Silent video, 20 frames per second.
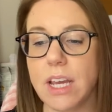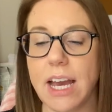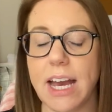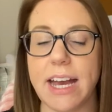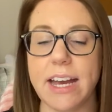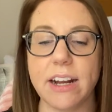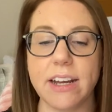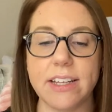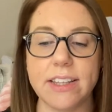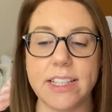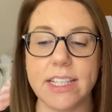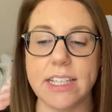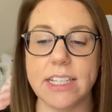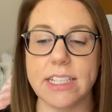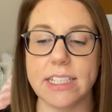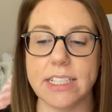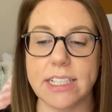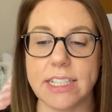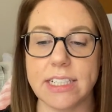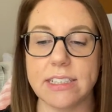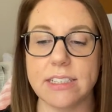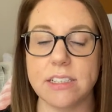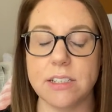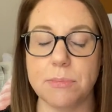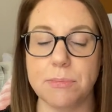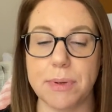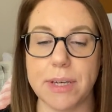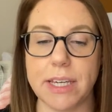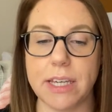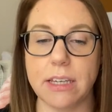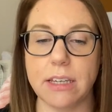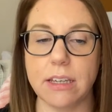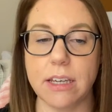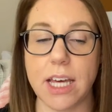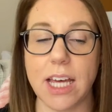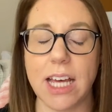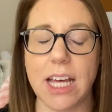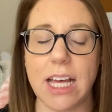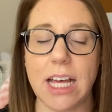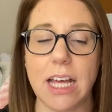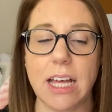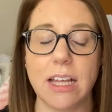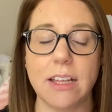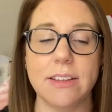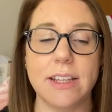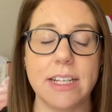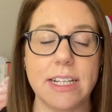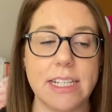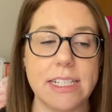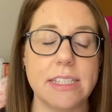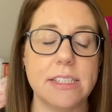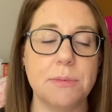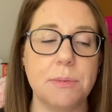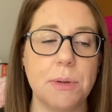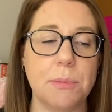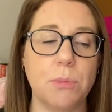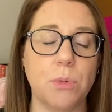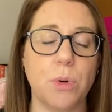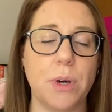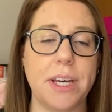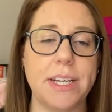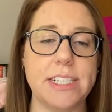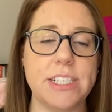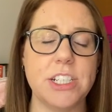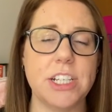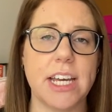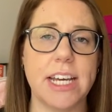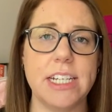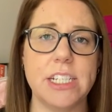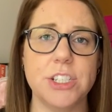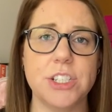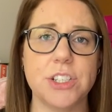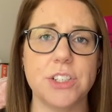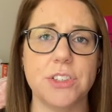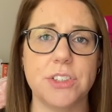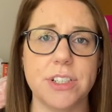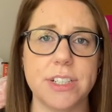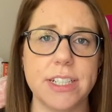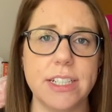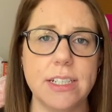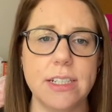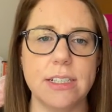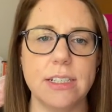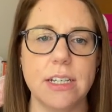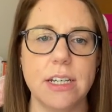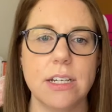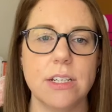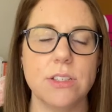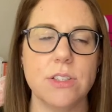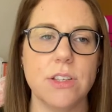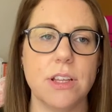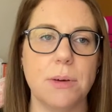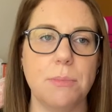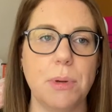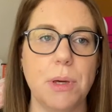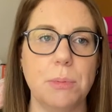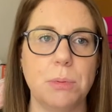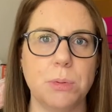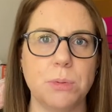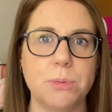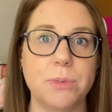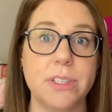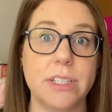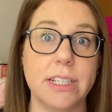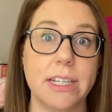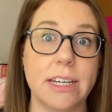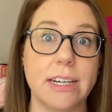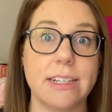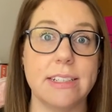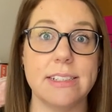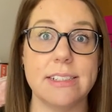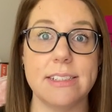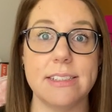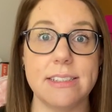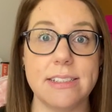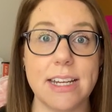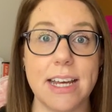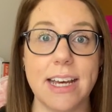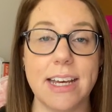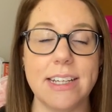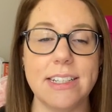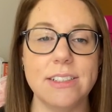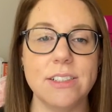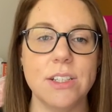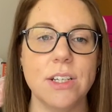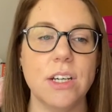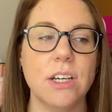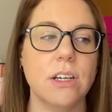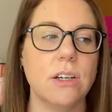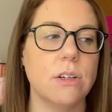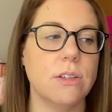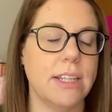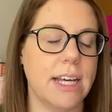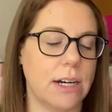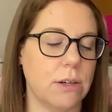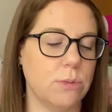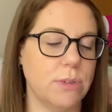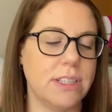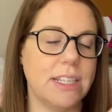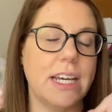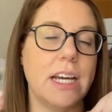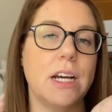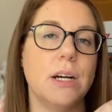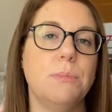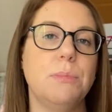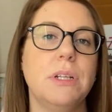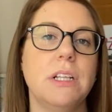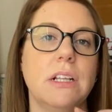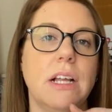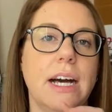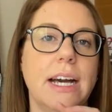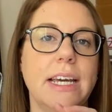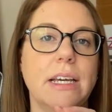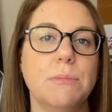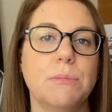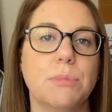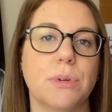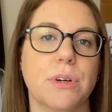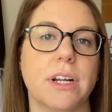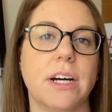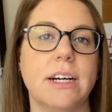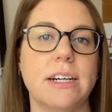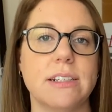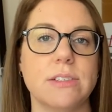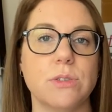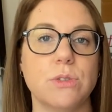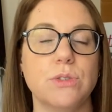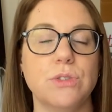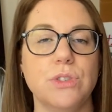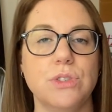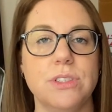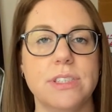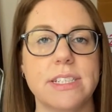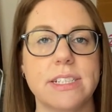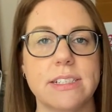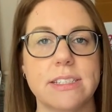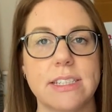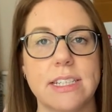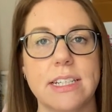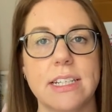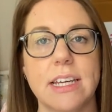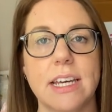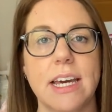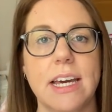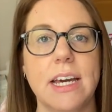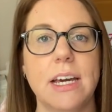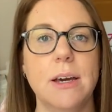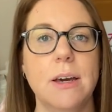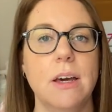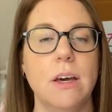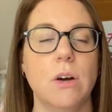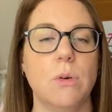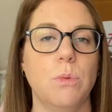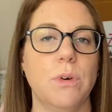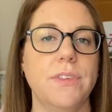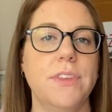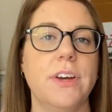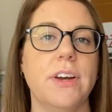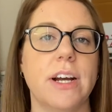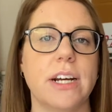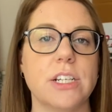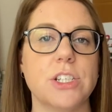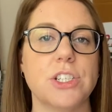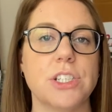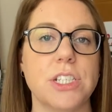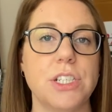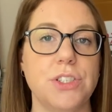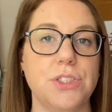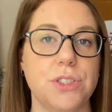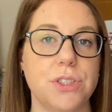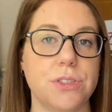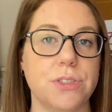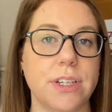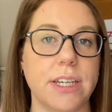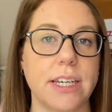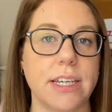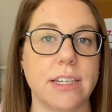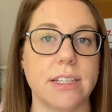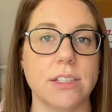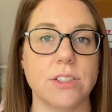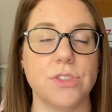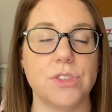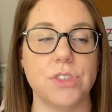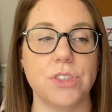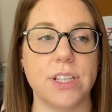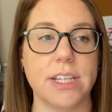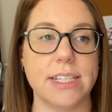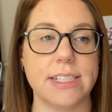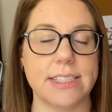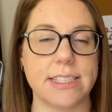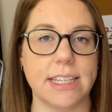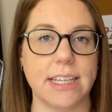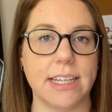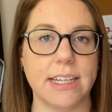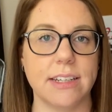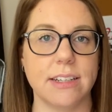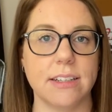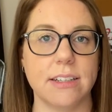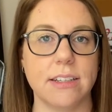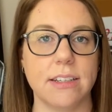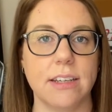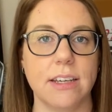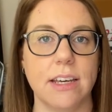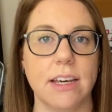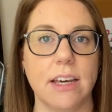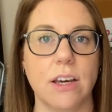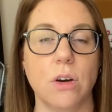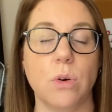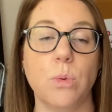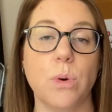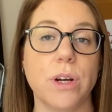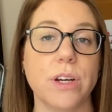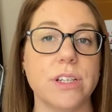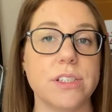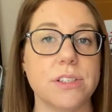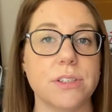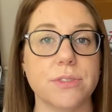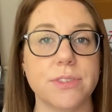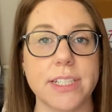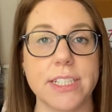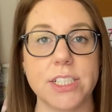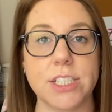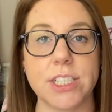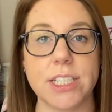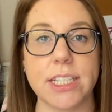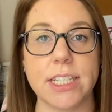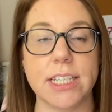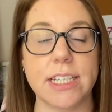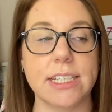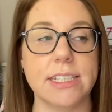And I think it needs to be, there needs to be more education on it so that people really understand that when they're applying products or using skincare, what they're actually doing to their skin. Where is it reaching?